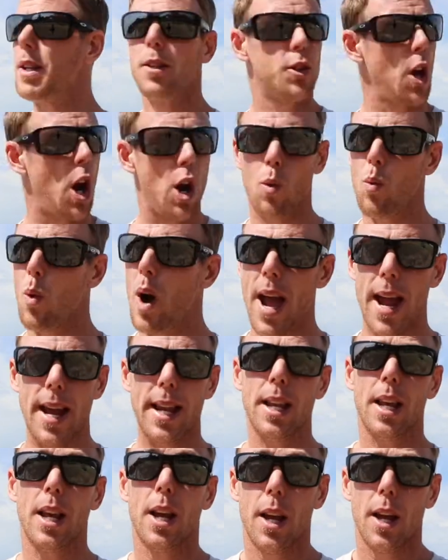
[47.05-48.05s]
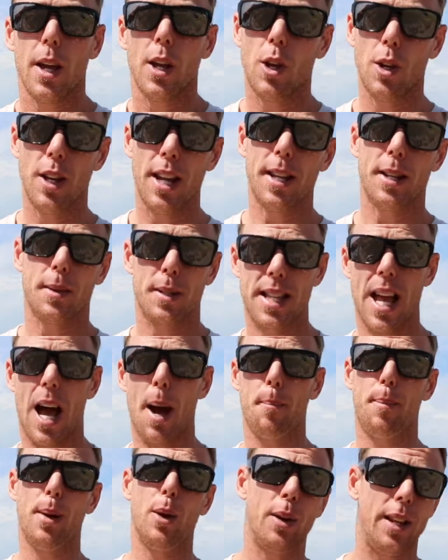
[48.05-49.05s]
Don't wait. You need to
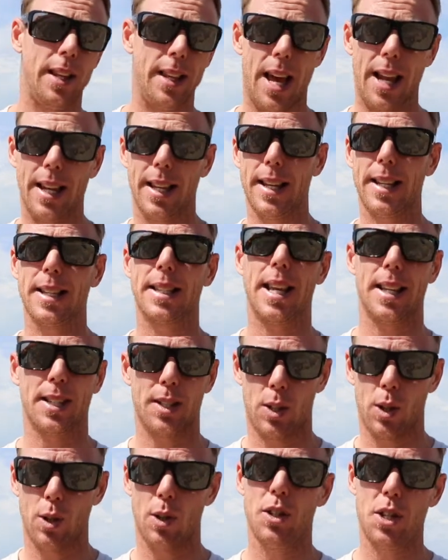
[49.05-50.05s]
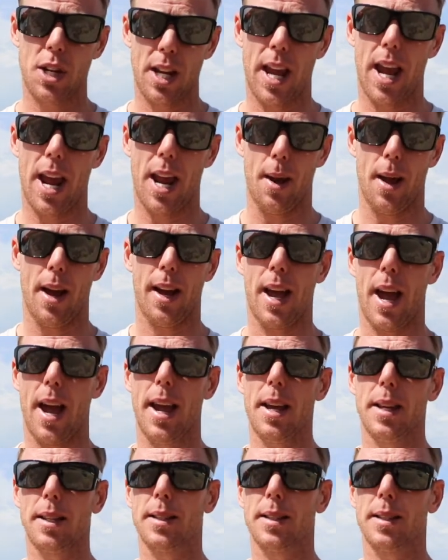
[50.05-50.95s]
start building that list as soon as you can, okay?